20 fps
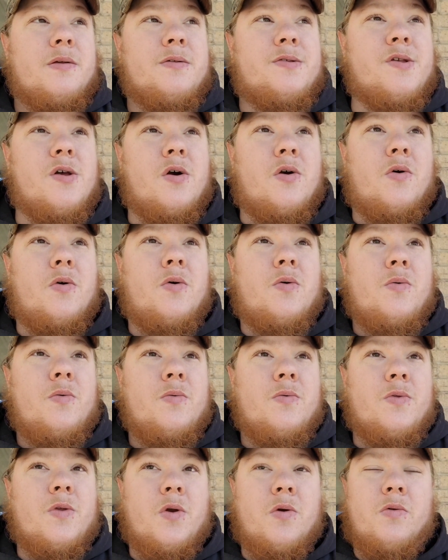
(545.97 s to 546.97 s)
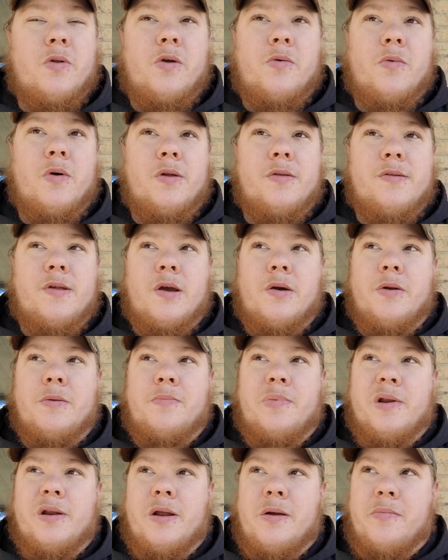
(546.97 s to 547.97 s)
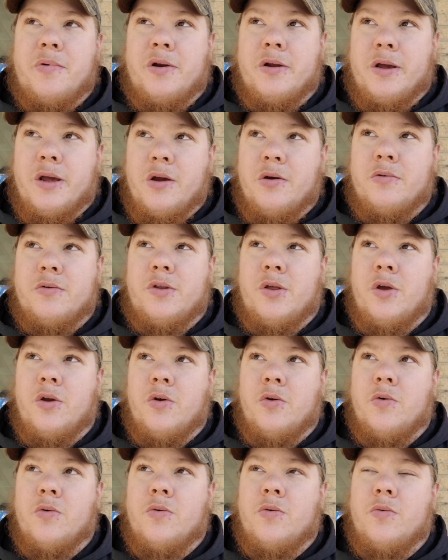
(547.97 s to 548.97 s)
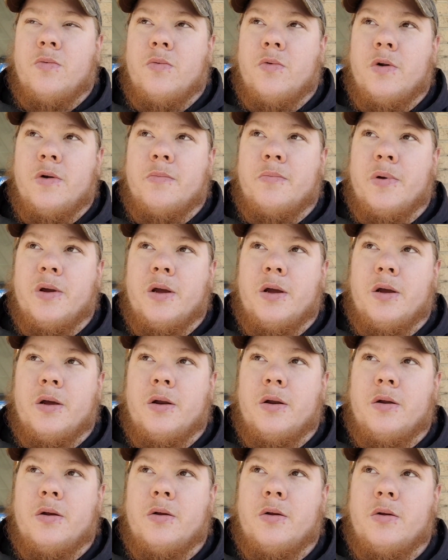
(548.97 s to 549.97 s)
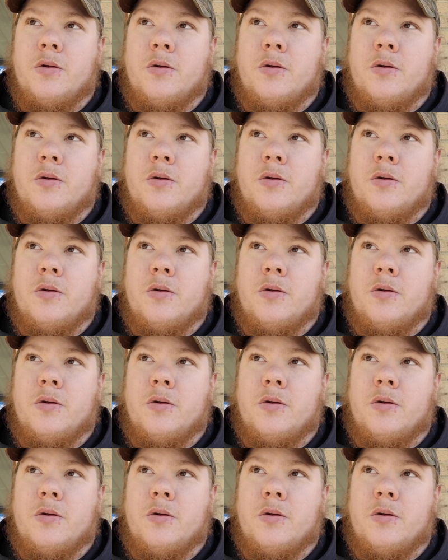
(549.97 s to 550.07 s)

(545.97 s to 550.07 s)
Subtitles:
So the only ones I would have been able to go to would have been